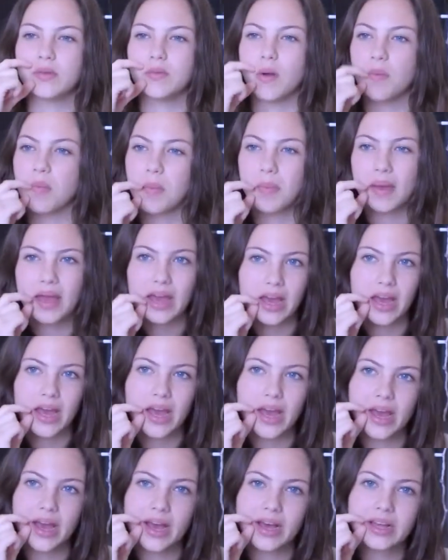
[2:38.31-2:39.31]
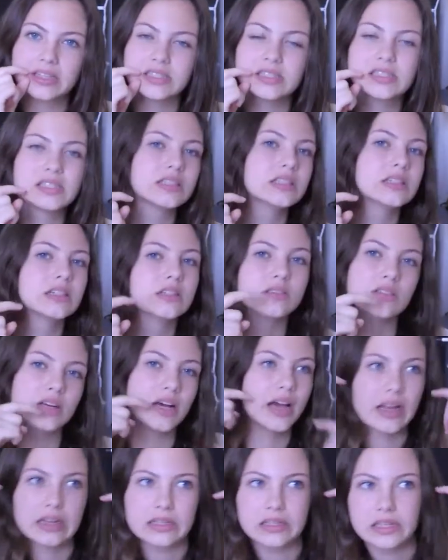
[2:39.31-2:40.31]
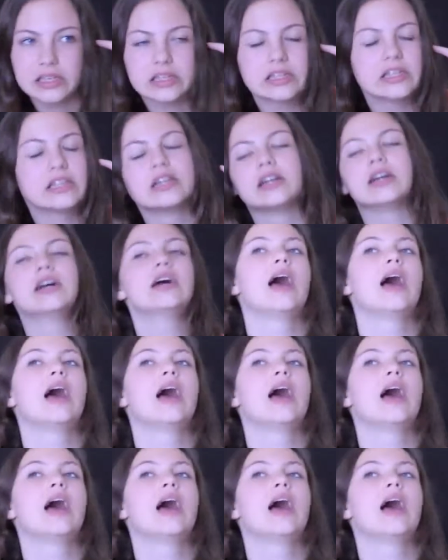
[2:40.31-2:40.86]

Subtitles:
rubber bands and little headgear,